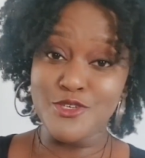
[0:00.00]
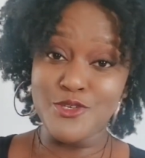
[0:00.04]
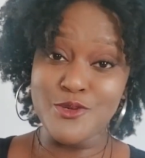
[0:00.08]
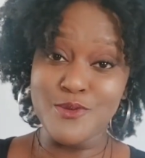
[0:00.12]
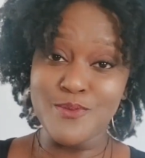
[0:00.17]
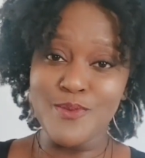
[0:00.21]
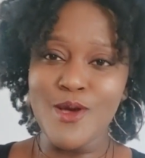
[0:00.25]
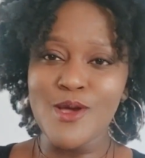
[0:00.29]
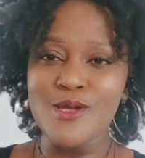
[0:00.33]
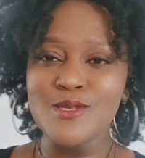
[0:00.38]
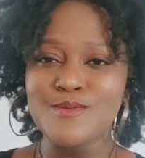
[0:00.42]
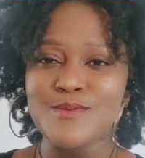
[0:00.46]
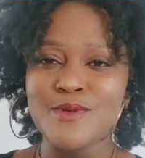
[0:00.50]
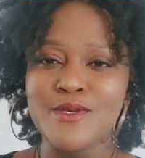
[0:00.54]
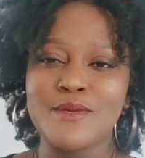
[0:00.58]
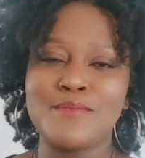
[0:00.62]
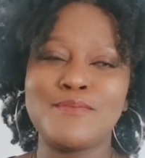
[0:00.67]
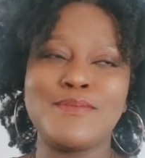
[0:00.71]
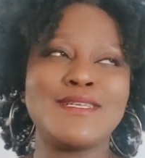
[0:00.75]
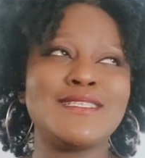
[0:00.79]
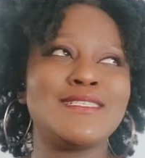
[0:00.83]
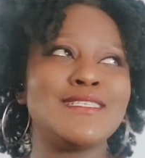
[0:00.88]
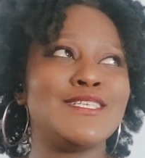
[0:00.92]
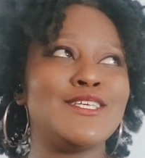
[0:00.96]
Your
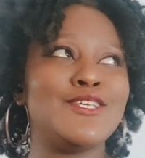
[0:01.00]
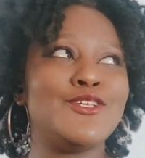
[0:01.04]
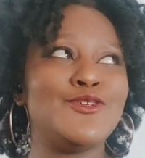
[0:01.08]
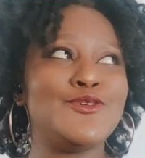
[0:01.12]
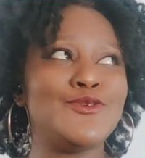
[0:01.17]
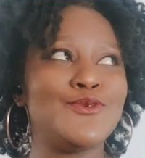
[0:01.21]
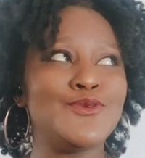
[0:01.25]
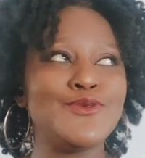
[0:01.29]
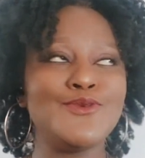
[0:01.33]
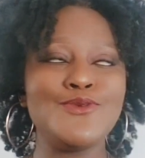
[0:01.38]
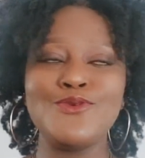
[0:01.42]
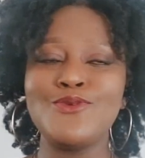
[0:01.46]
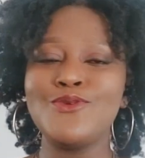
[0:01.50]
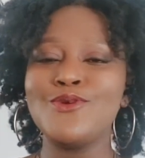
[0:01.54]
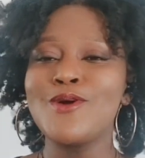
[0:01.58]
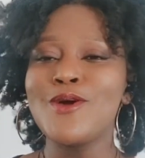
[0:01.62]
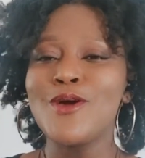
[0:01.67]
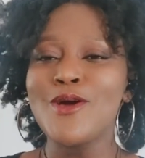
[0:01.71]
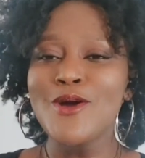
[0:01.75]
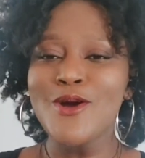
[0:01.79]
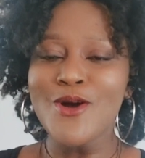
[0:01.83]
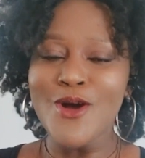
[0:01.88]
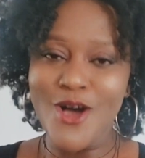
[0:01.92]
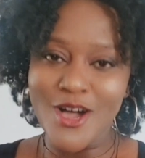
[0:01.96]
passport, but you
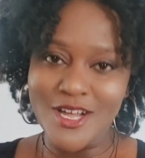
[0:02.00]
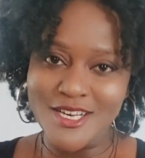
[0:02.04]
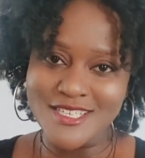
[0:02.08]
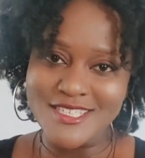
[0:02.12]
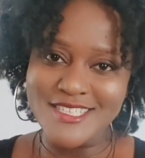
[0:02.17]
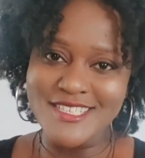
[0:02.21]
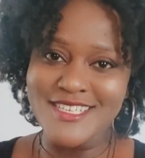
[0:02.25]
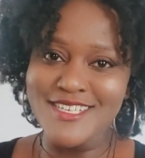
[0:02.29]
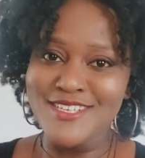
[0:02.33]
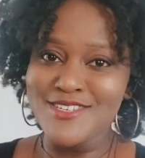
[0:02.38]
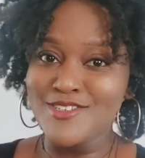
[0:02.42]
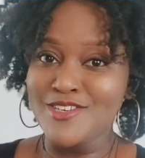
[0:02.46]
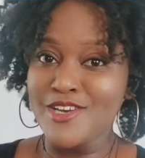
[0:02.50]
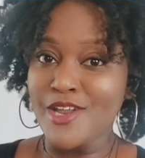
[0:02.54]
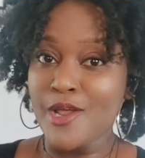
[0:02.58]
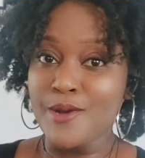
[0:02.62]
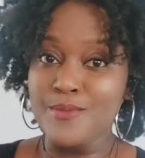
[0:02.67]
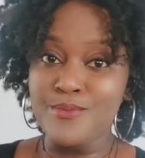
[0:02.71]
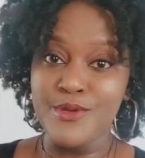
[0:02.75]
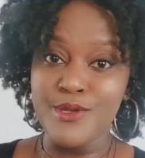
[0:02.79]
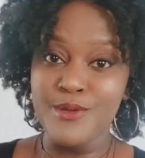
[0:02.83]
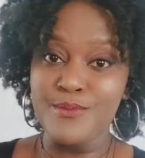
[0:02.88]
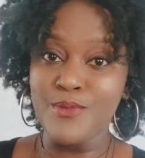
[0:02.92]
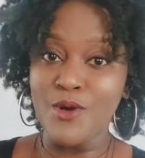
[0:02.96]
honestly could
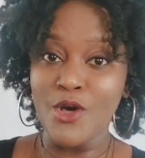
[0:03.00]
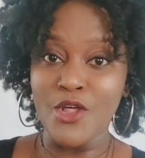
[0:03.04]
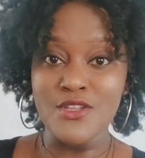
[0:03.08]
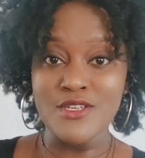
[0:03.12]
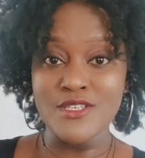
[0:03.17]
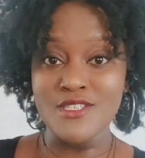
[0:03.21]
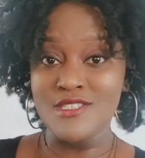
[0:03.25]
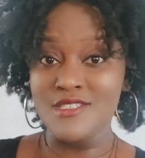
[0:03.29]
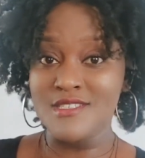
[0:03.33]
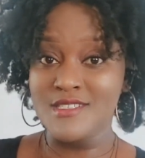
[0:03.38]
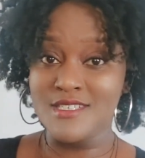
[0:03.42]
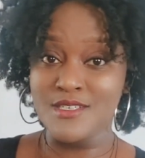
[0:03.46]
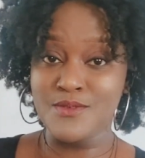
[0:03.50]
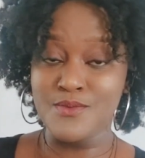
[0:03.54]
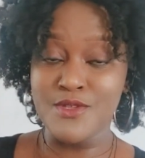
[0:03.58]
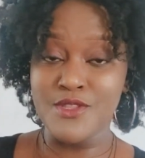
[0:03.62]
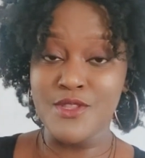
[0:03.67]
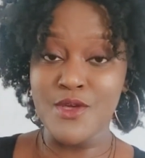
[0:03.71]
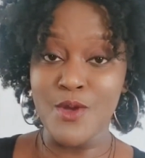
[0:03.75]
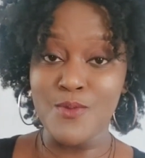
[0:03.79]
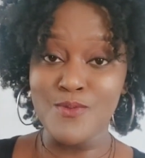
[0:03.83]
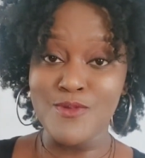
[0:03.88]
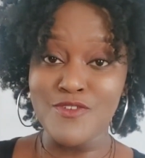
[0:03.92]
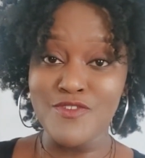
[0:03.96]
not be bothered to deal
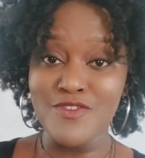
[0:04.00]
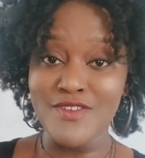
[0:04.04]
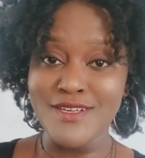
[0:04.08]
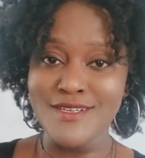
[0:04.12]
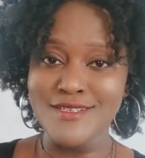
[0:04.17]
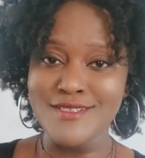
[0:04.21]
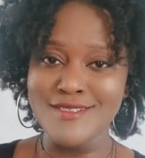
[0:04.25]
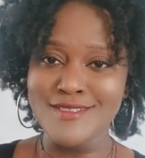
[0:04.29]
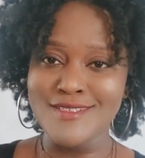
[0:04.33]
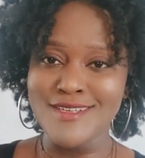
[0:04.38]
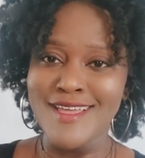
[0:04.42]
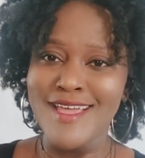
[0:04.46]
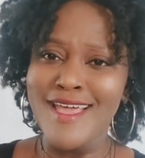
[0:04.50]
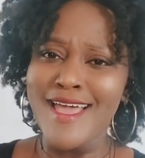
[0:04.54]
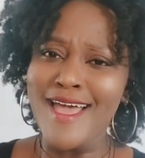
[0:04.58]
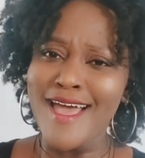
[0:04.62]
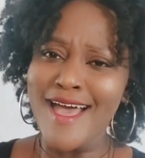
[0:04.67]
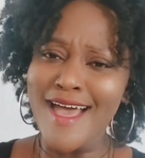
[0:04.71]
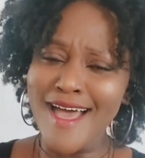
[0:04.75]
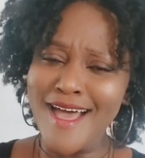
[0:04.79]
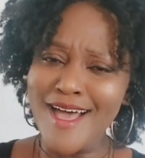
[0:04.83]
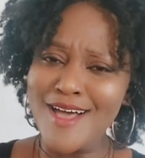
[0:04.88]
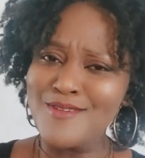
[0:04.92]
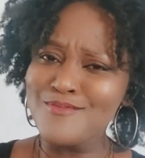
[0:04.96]
with home affairs.
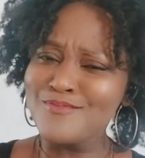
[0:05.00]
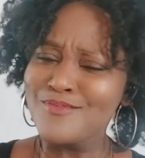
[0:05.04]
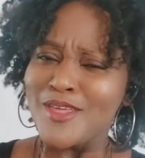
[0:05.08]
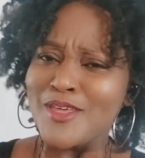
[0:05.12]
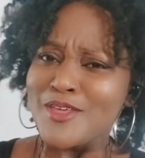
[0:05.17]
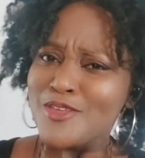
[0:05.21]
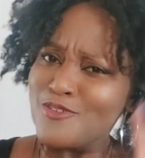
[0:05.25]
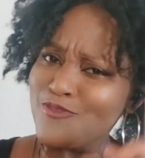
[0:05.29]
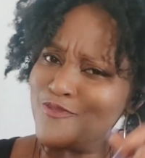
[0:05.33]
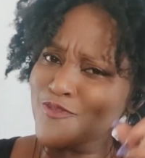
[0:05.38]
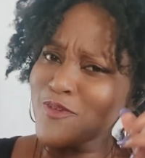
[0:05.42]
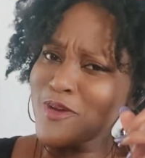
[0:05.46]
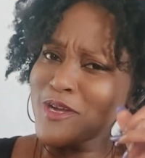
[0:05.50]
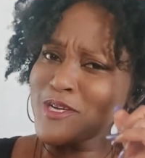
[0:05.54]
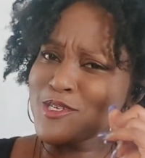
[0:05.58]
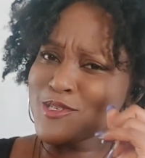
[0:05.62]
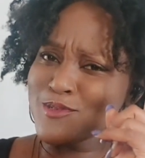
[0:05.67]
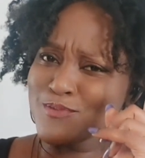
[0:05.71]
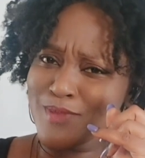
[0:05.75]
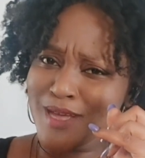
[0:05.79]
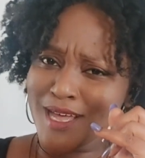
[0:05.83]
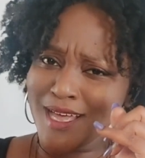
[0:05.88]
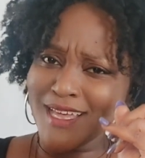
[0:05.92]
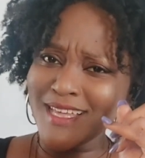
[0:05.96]
You've
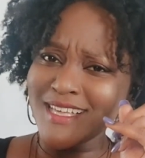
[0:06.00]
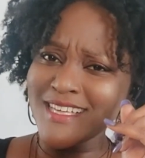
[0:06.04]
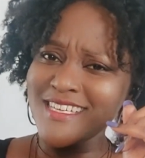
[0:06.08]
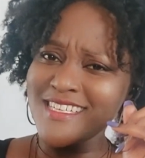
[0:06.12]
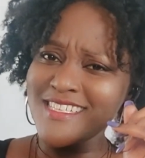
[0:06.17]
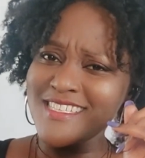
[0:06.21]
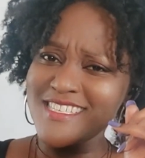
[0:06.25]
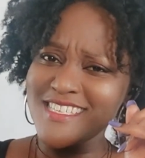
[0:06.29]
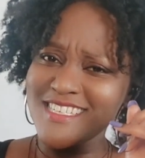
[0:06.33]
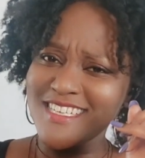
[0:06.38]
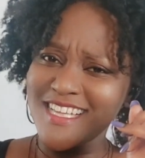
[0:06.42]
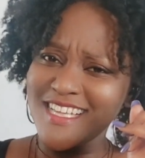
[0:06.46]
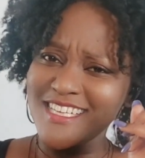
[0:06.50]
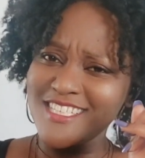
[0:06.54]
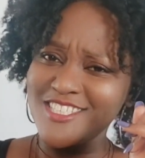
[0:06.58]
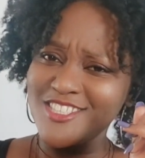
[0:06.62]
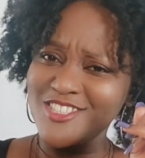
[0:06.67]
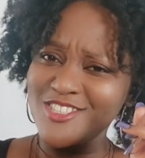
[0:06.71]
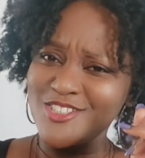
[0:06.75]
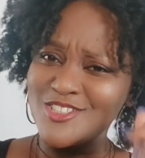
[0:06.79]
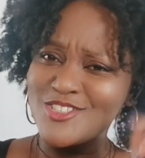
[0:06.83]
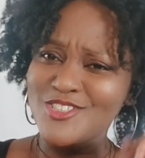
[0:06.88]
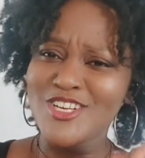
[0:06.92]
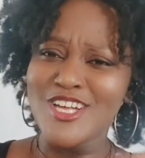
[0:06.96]
watched my
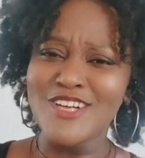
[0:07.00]
international